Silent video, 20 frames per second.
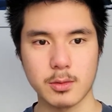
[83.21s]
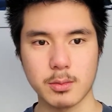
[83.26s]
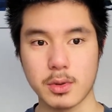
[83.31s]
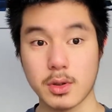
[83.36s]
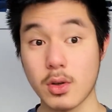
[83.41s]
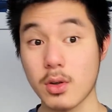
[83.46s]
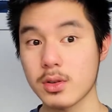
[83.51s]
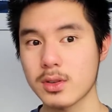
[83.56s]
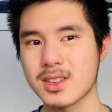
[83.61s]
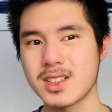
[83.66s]
but
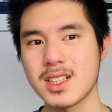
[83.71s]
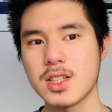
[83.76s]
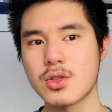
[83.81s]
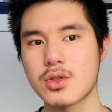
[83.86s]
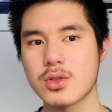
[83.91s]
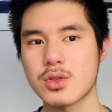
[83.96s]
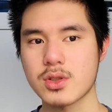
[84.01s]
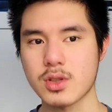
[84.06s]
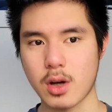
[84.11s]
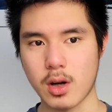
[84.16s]
all the
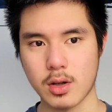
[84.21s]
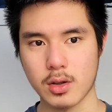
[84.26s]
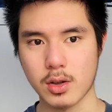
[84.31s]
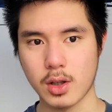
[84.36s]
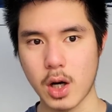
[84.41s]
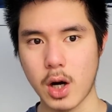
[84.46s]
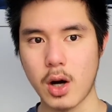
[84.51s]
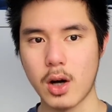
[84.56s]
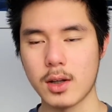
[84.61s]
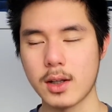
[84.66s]
teachers are
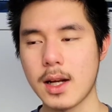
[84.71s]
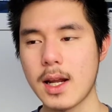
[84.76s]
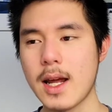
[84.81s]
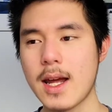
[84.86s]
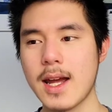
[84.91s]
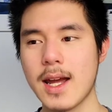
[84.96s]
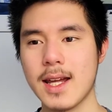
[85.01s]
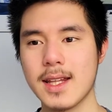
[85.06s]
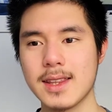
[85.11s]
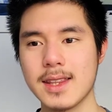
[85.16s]
gone,
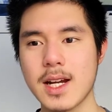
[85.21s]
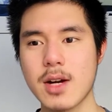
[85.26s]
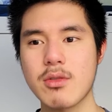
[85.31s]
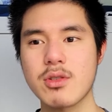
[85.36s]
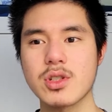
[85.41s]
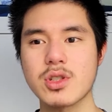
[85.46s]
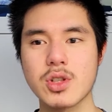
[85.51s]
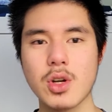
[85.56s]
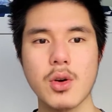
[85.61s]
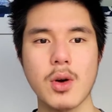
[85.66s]
and there
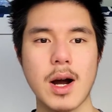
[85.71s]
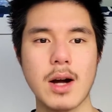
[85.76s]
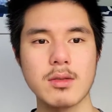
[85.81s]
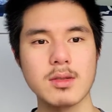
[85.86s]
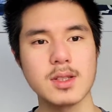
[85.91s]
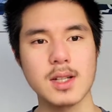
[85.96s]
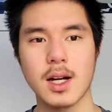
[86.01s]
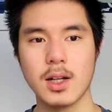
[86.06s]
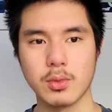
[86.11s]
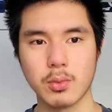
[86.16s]
is no
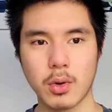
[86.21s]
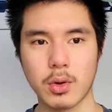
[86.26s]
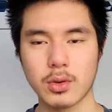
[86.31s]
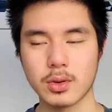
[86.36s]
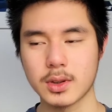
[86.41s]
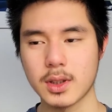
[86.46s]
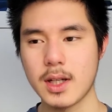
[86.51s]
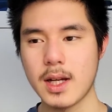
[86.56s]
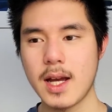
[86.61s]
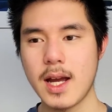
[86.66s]
outside
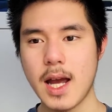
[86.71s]
world.